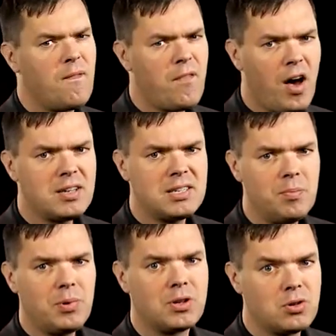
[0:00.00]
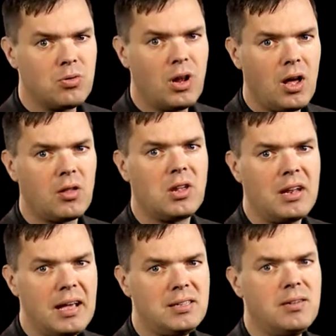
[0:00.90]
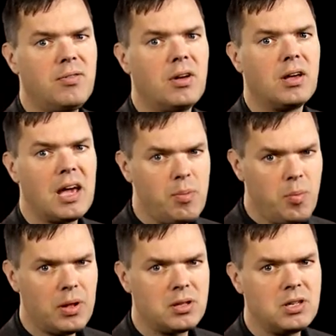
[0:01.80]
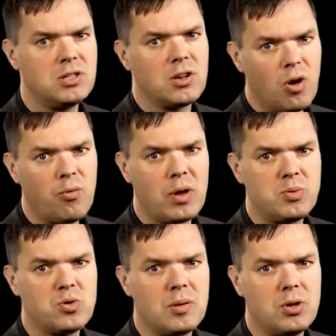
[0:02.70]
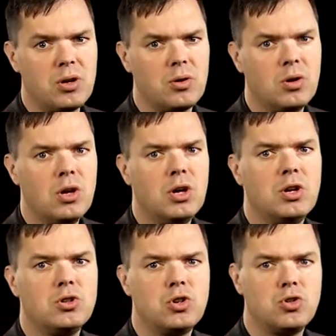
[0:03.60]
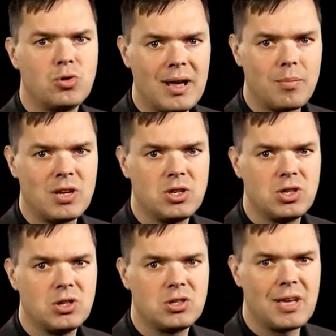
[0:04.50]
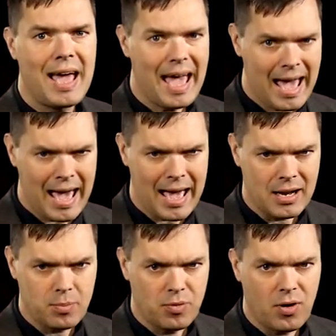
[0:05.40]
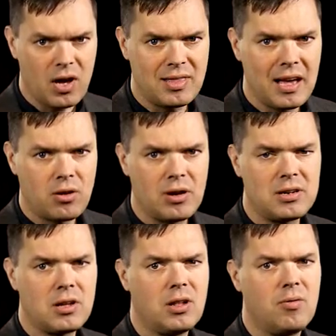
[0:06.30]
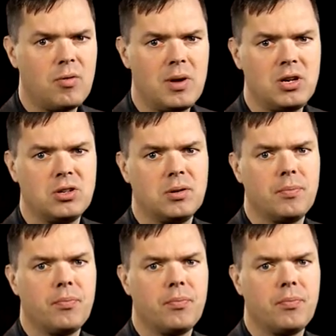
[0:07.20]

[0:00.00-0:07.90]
Far simpler to rely on the native capabilities of WebSphere MQ to track messages and provide that critical information.